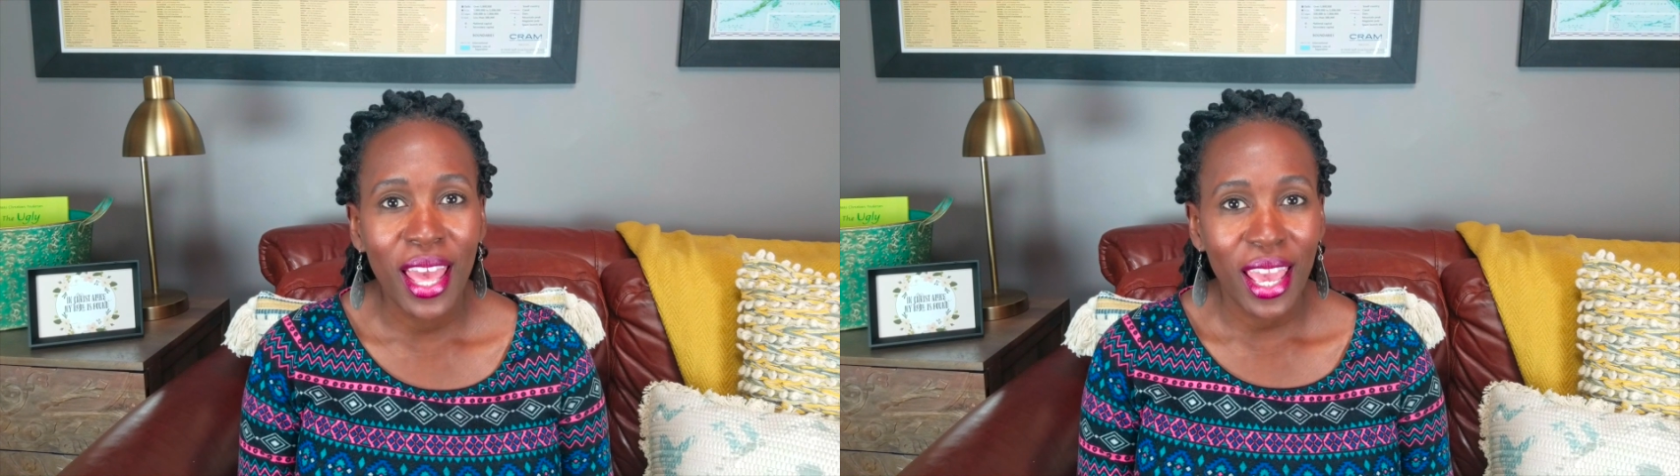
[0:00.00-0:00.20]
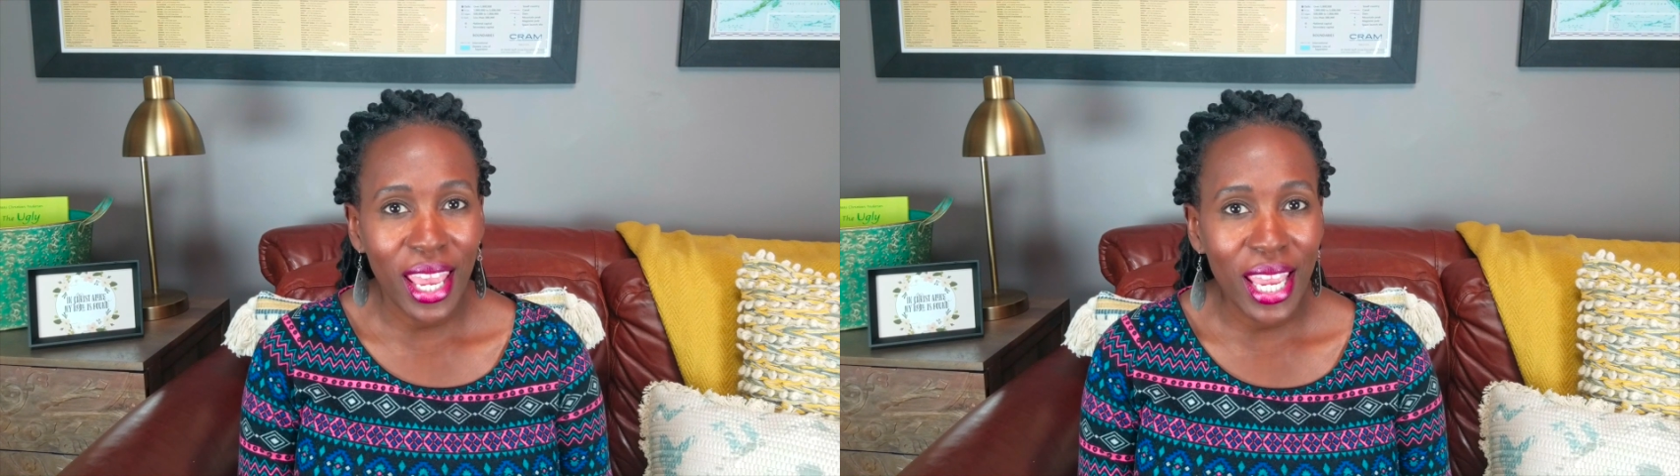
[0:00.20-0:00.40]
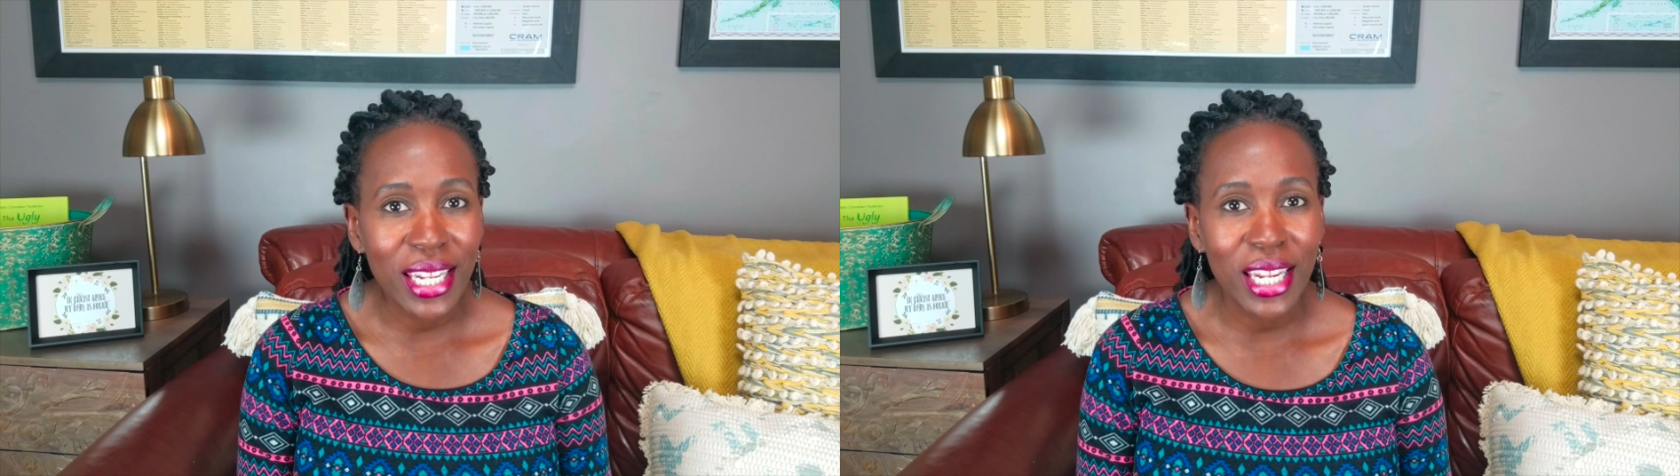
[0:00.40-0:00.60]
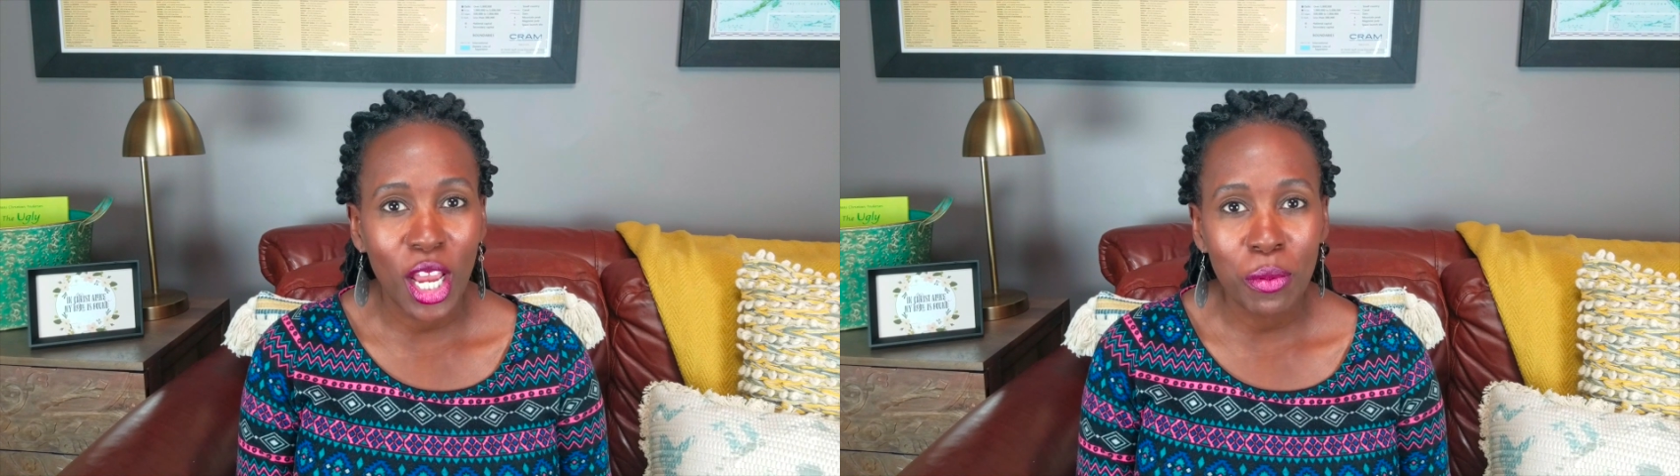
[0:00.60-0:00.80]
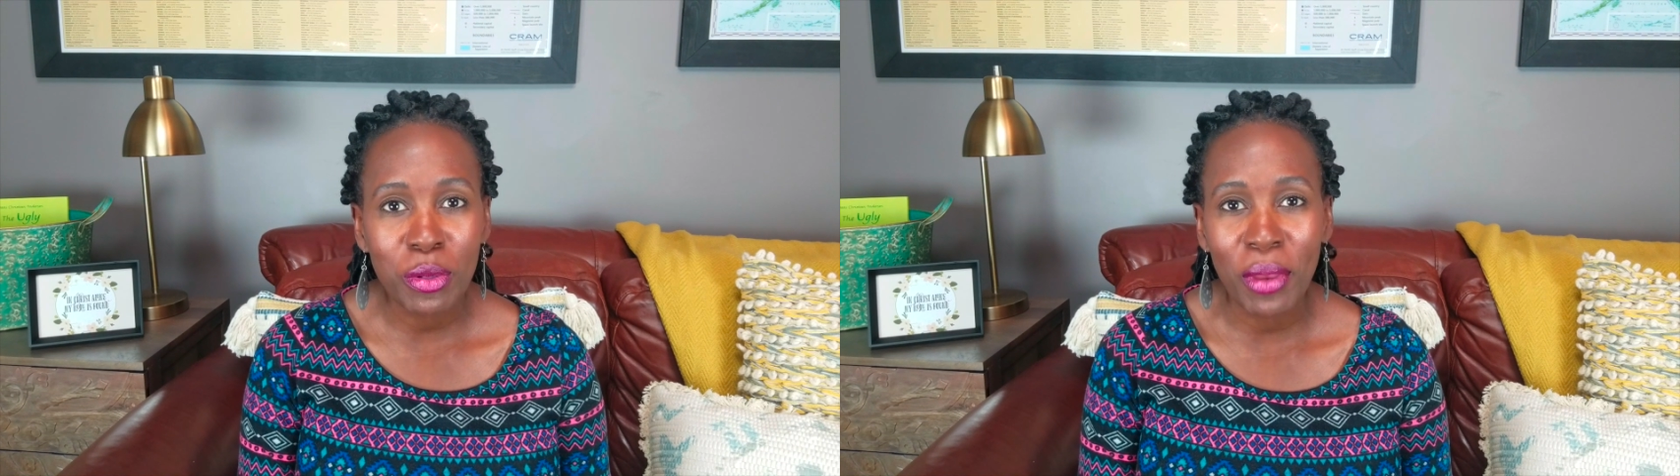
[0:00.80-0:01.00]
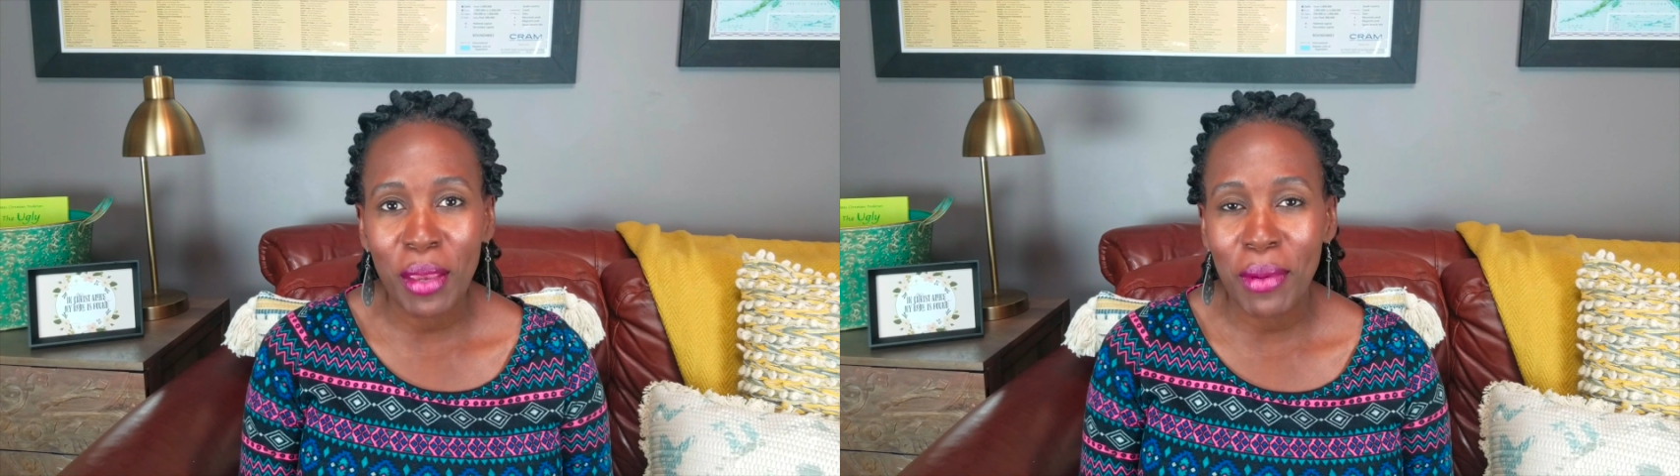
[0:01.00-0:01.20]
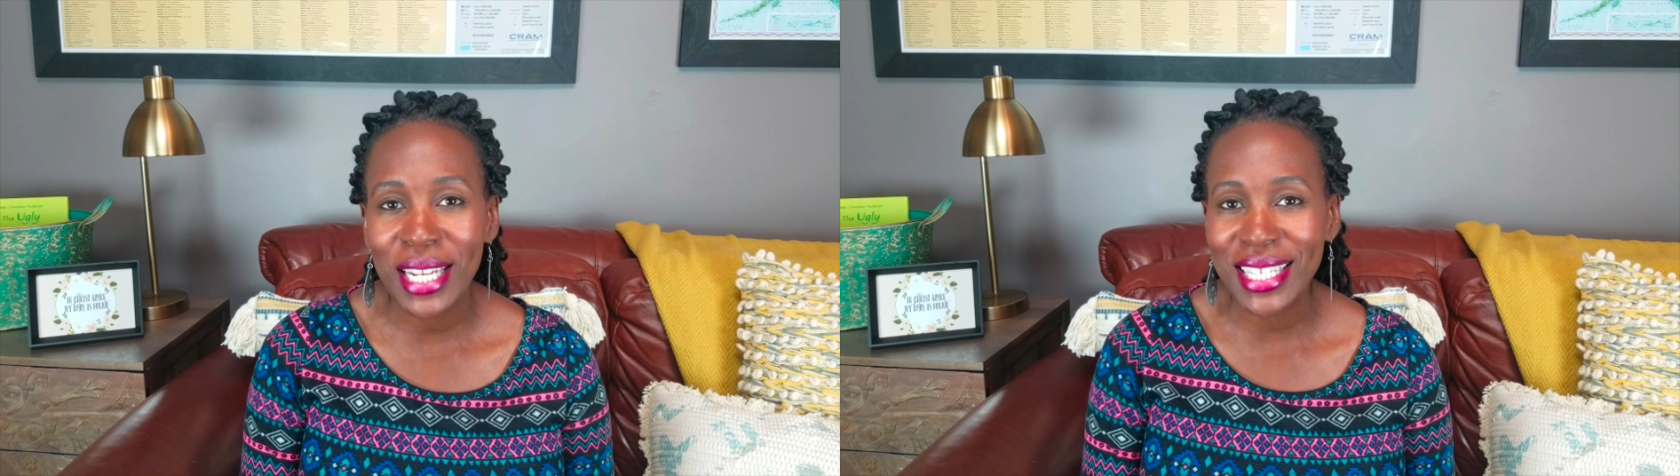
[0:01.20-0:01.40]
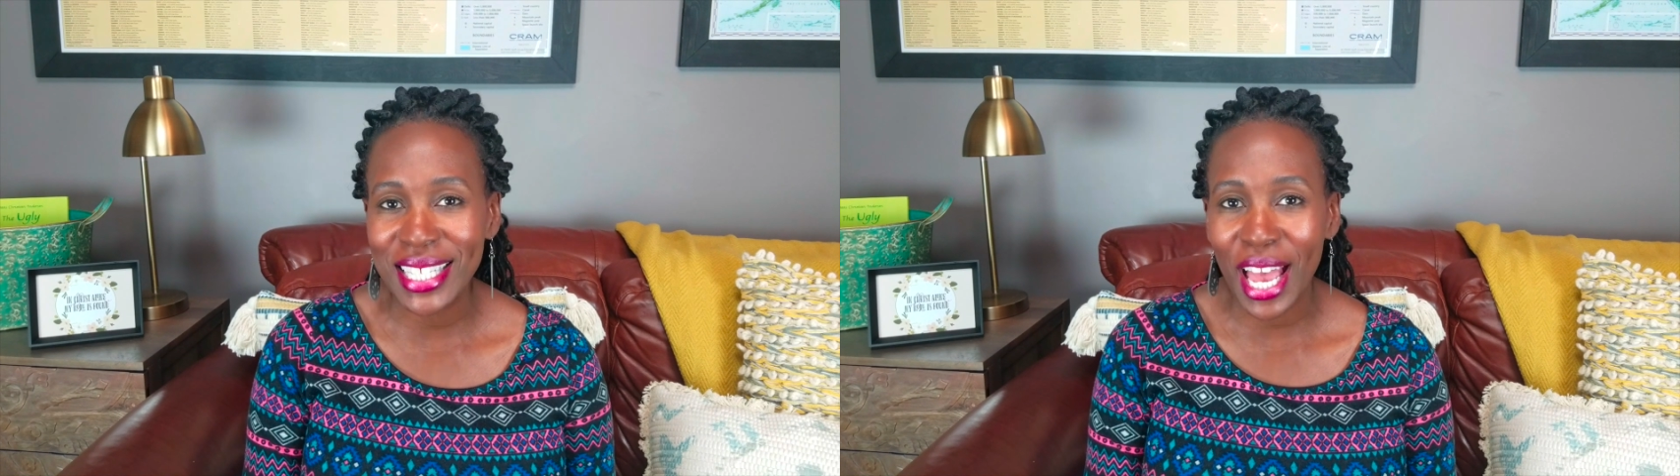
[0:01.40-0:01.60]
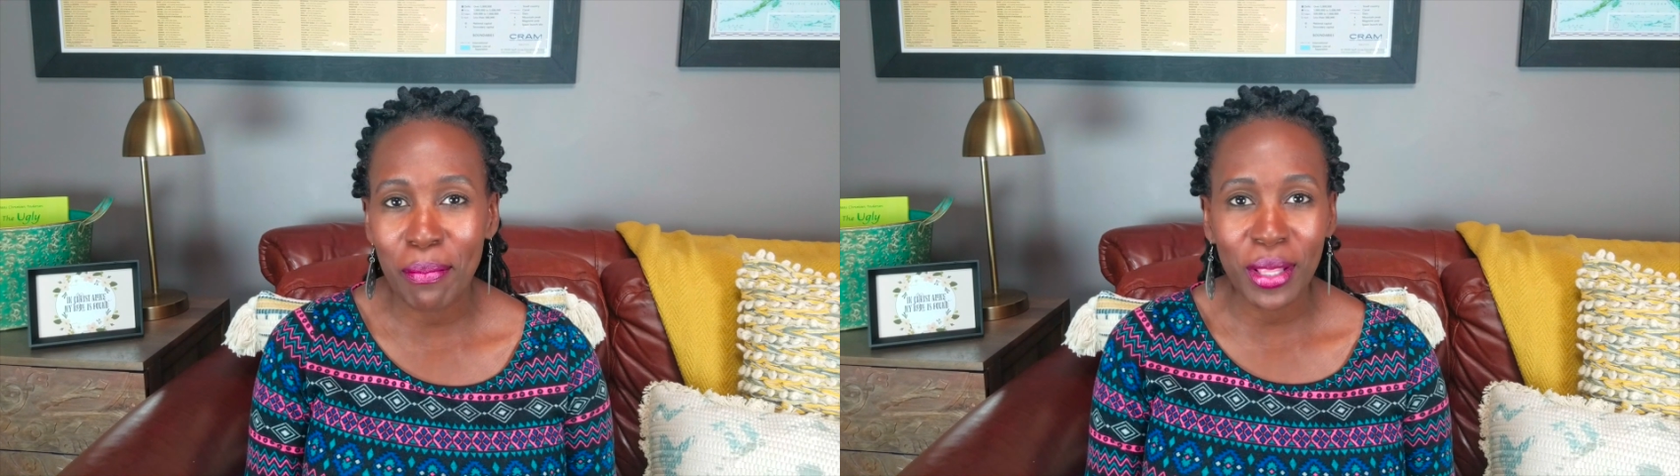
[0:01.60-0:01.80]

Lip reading: and it helped make my design